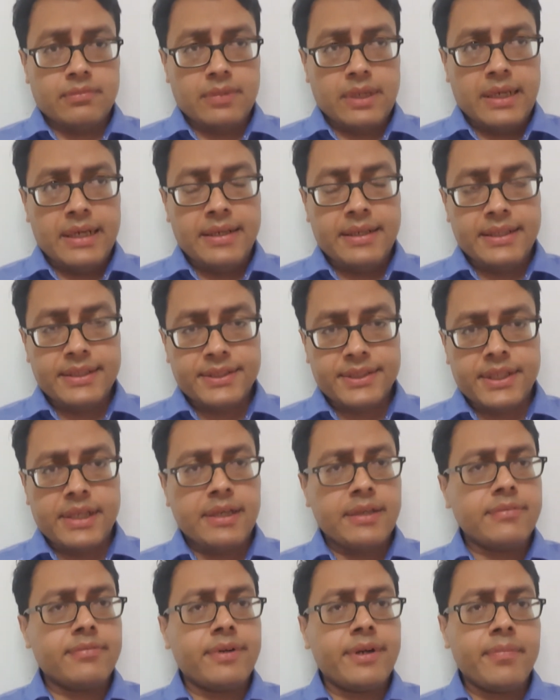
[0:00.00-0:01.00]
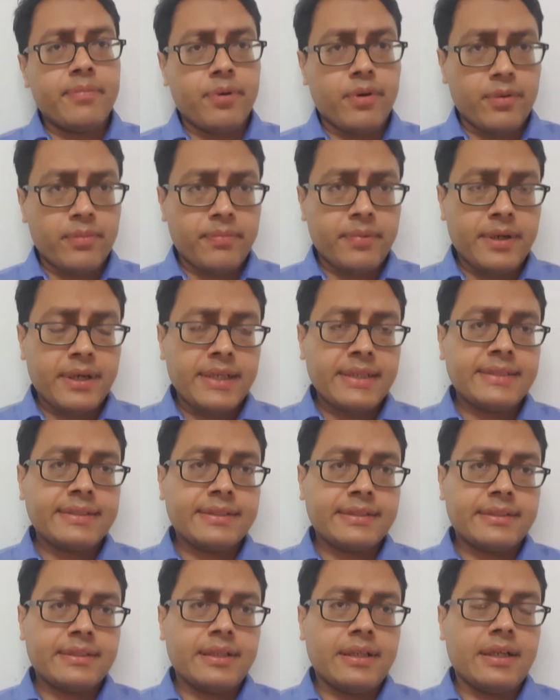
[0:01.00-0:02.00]
intestine A very important part
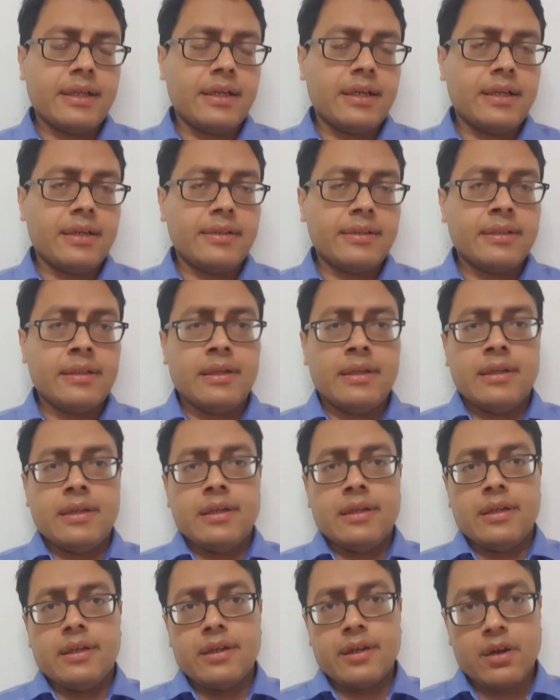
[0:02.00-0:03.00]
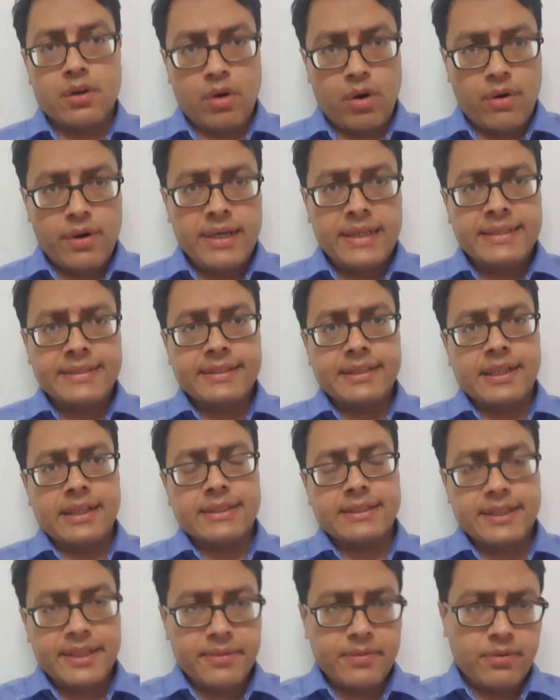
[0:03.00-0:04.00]
is uh, Crohn's disease and
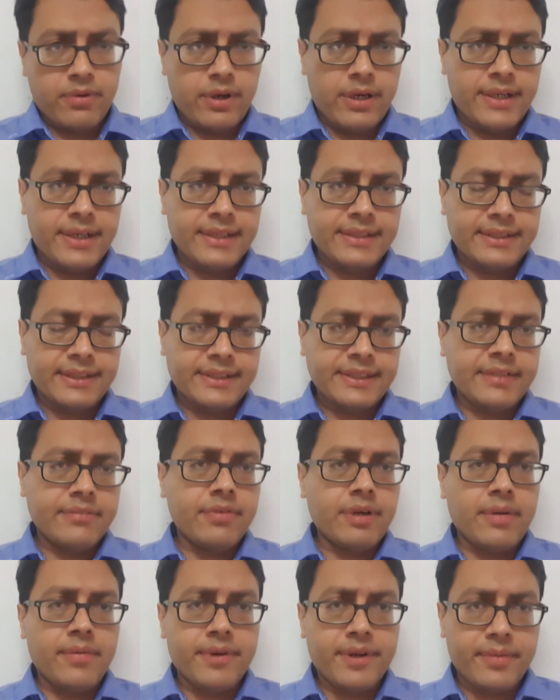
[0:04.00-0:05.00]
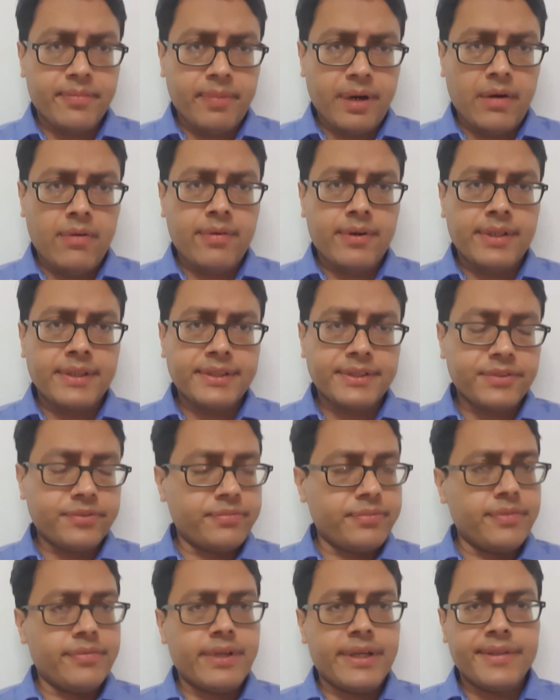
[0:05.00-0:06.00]
ulcerative colitis, there is inflammatory bowel disease, you
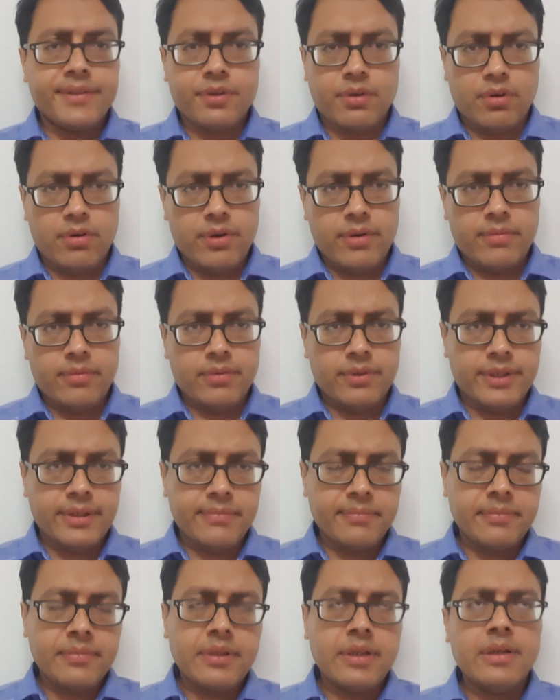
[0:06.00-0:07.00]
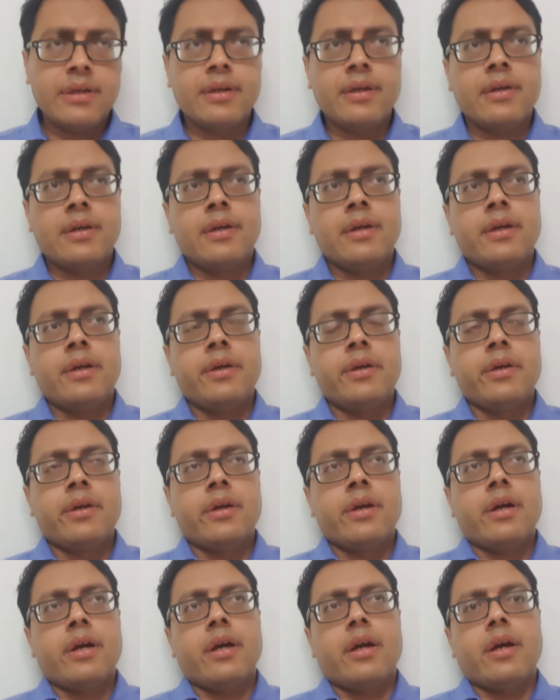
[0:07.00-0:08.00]
should be very thorough about them.
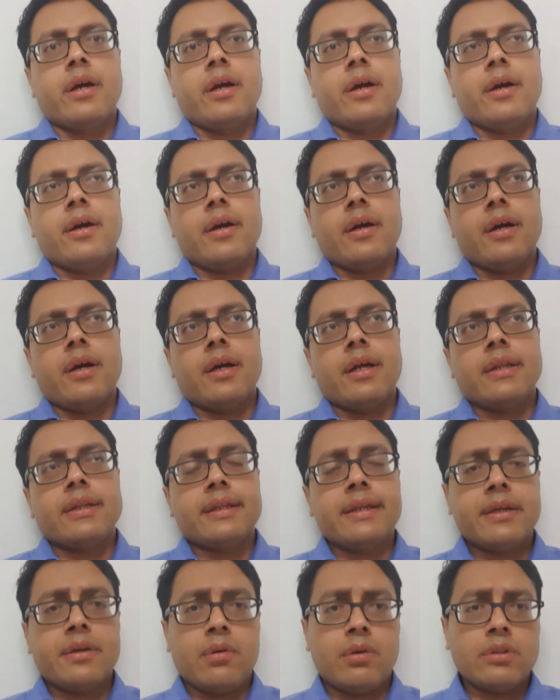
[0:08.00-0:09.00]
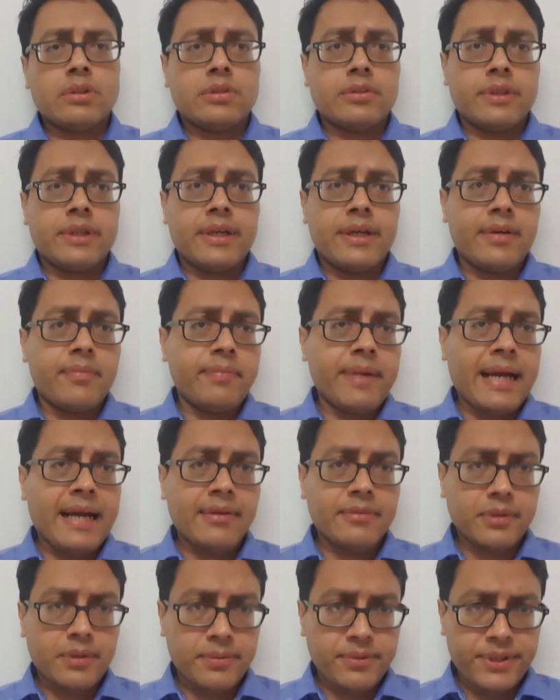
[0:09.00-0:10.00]
Uh, and then also there are
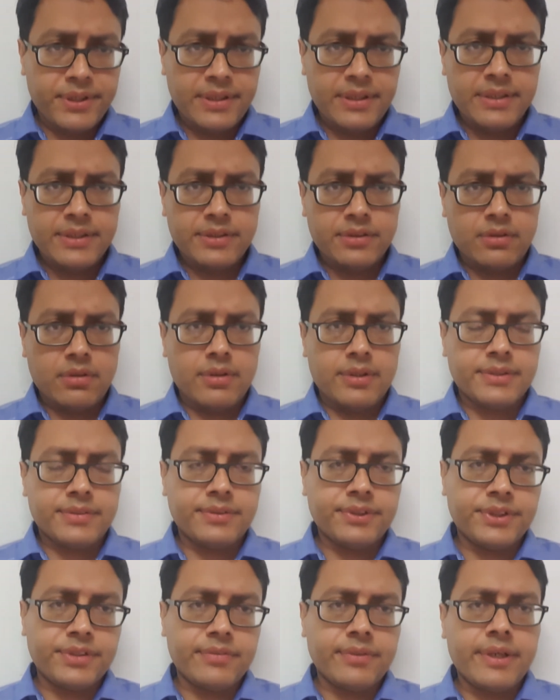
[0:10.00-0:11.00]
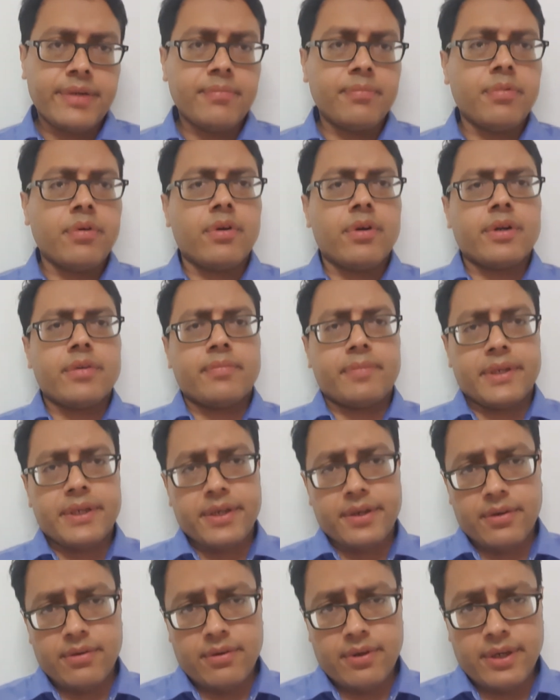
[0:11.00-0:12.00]
malabsorption disorders which are very important,
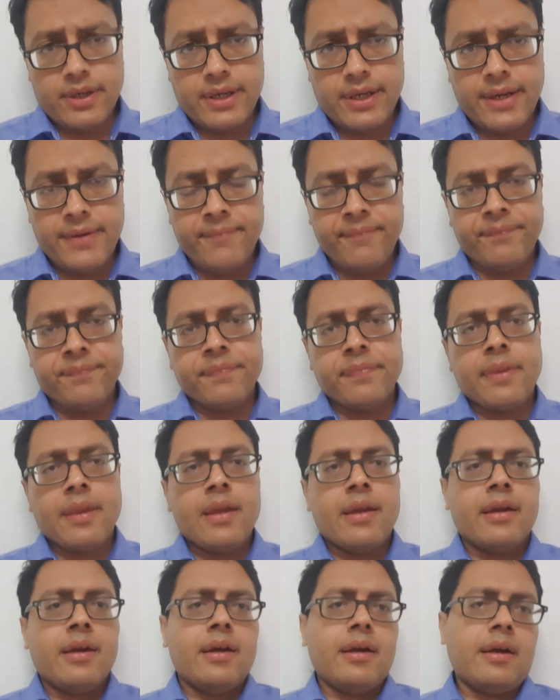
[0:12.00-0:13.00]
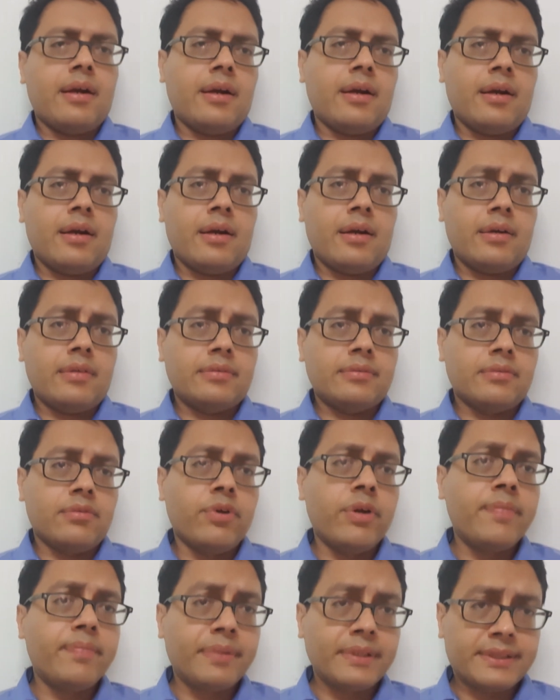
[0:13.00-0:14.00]
particularly uh,
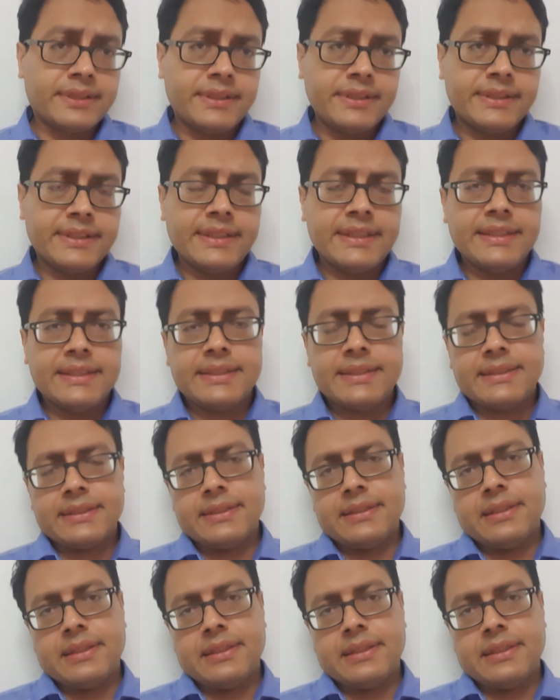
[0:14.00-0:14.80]
Whipple's disease,